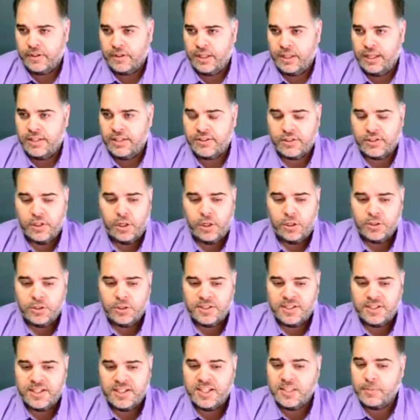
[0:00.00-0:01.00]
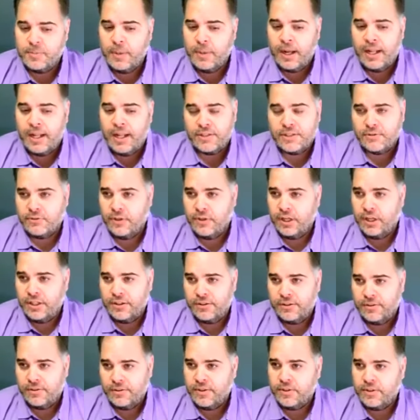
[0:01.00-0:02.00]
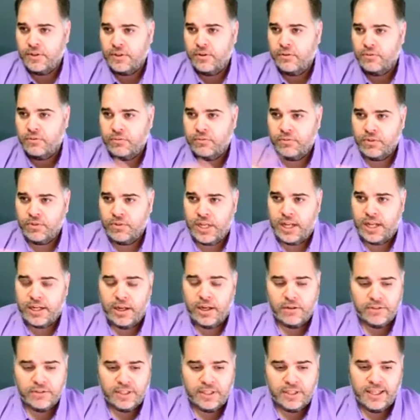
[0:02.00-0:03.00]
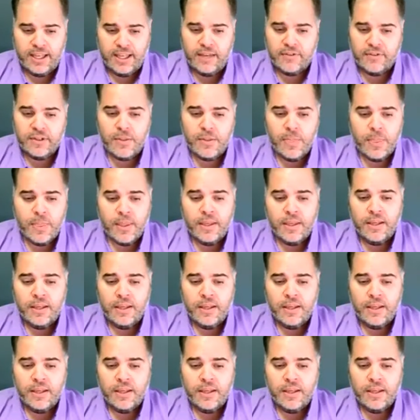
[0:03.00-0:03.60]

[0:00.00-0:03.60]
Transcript: It's called See Spot Run. So shout out to Kevin.